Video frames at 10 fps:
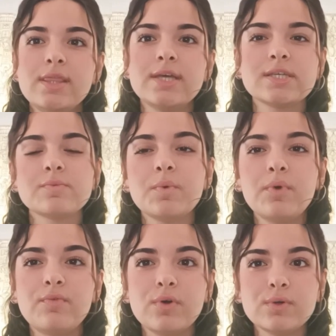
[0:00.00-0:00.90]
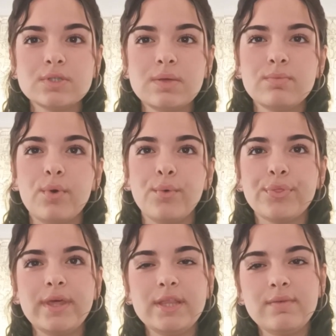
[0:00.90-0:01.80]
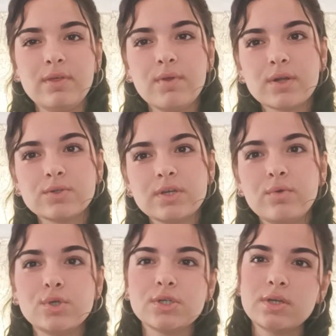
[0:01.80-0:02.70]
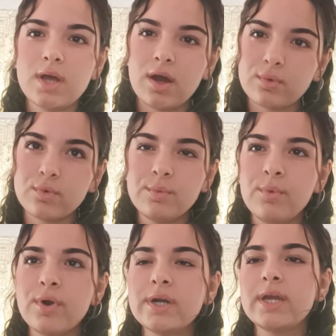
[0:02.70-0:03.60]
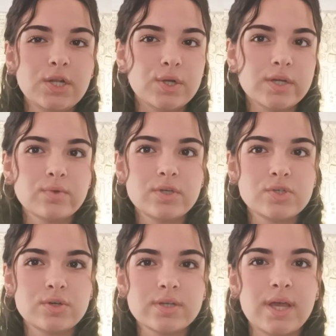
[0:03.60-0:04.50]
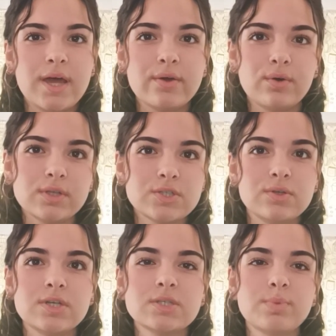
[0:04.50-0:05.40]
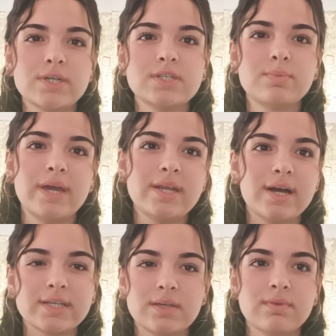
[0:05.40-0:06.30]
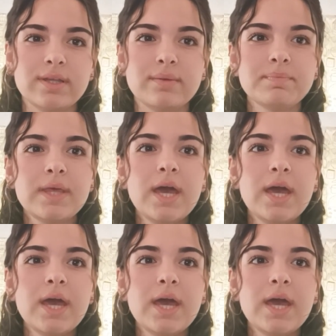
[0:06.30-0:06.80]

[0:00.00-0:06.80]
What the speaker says: The assessment will focus in both individual contribution and group work in order to ensure that all students participate actively.